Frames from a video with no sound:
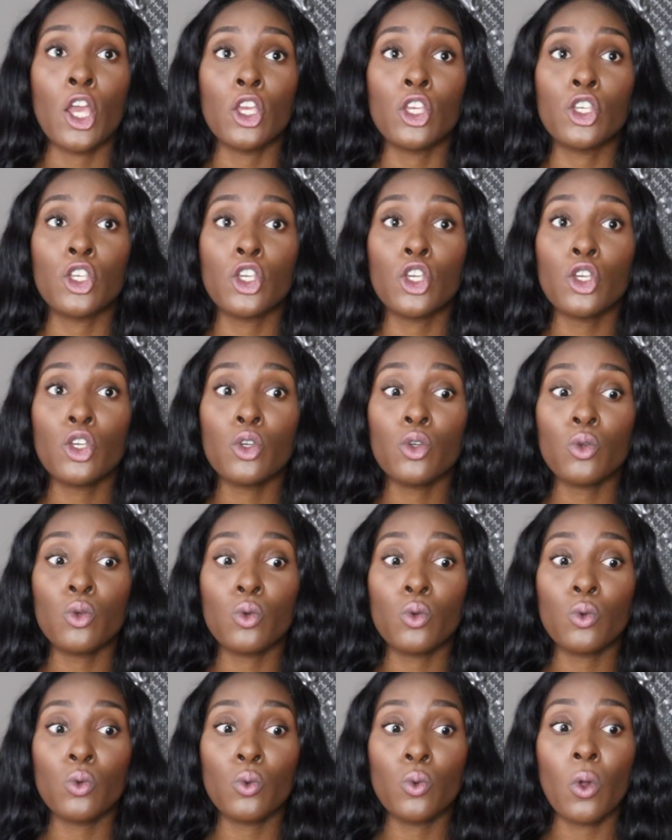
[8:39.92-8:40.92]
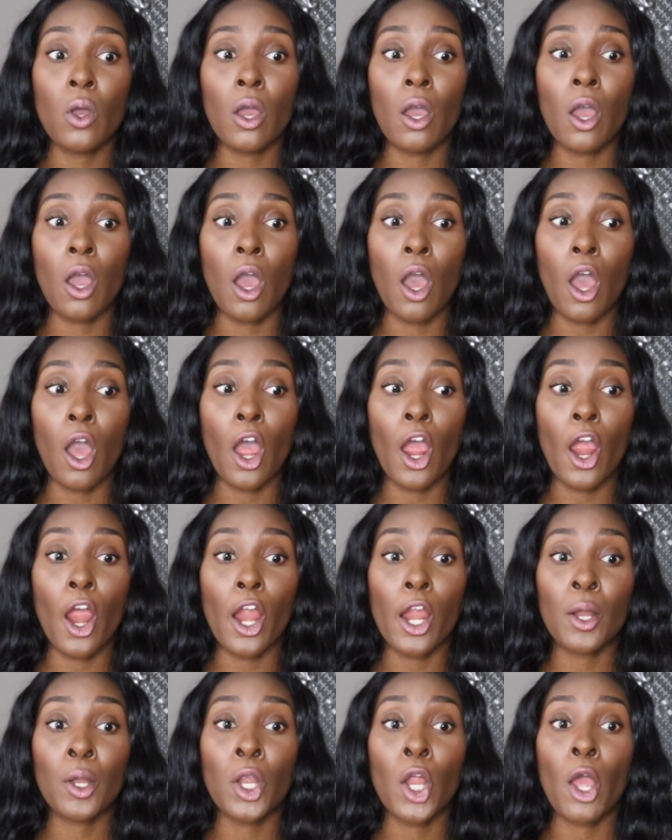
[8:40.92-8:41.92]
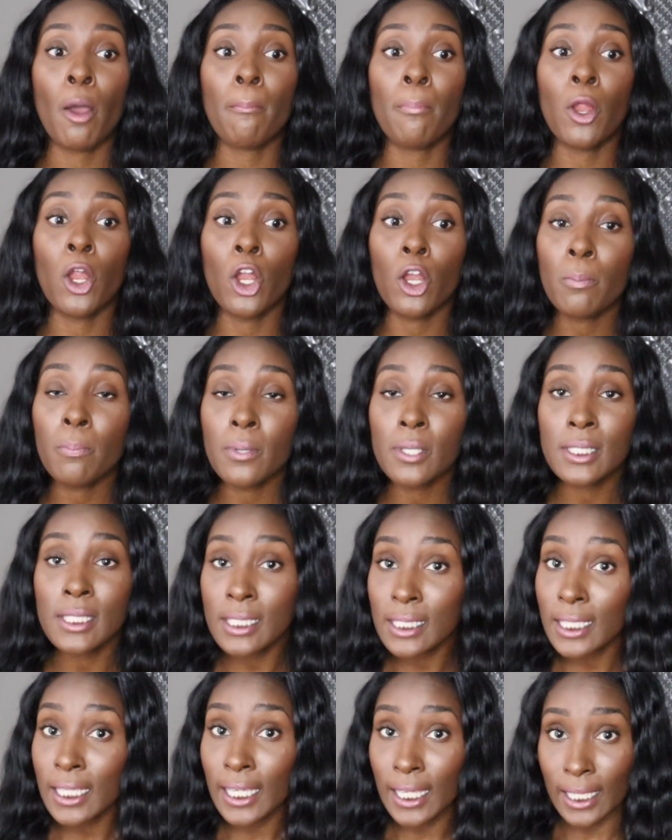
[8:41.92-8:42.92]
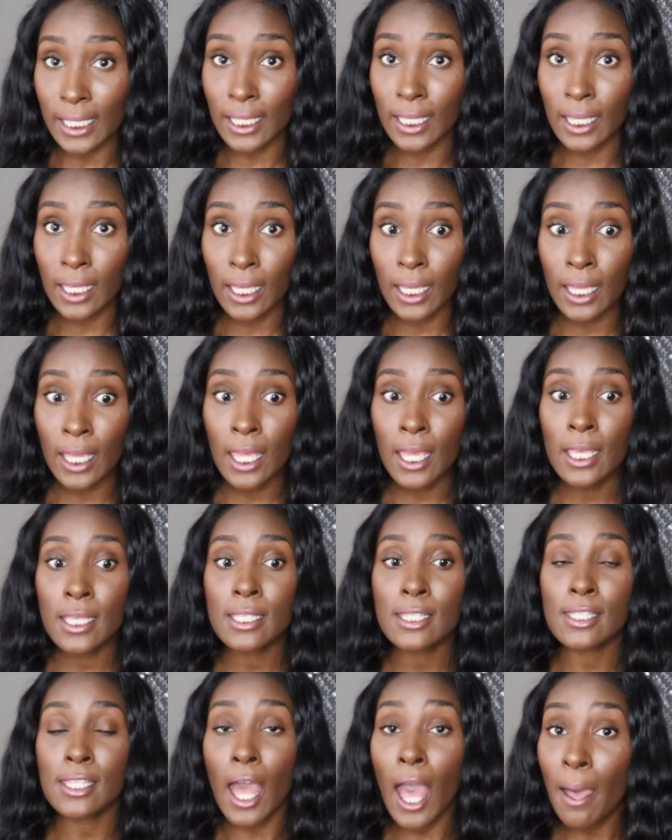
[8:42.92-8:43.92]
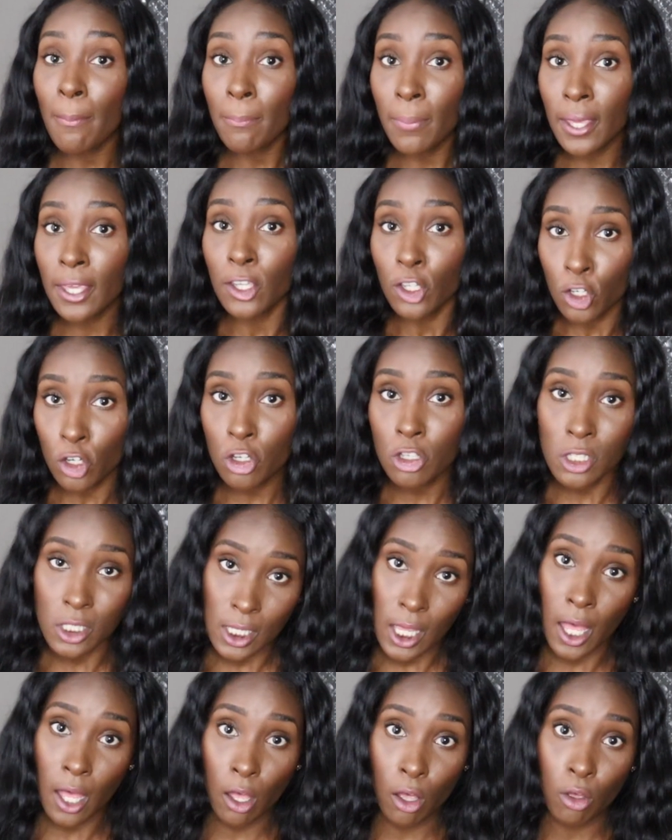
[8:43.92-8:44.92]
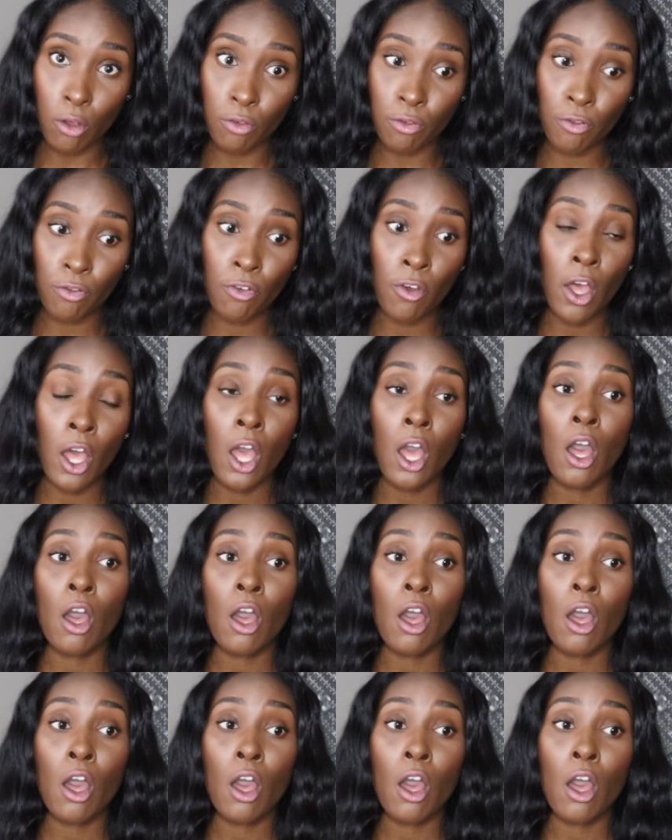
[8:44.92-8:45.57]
You are purposely stopping yourself